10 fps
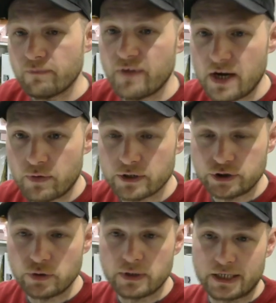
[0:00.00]

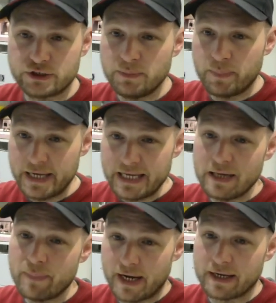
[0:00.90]
variants, you can actually
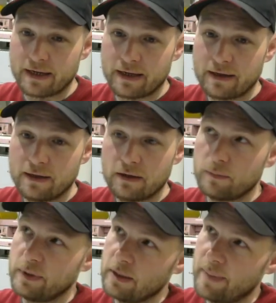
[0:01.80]
piggyback
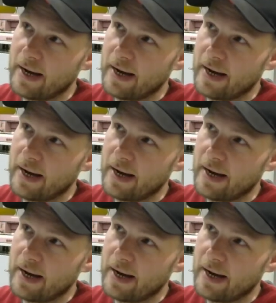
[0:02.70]
you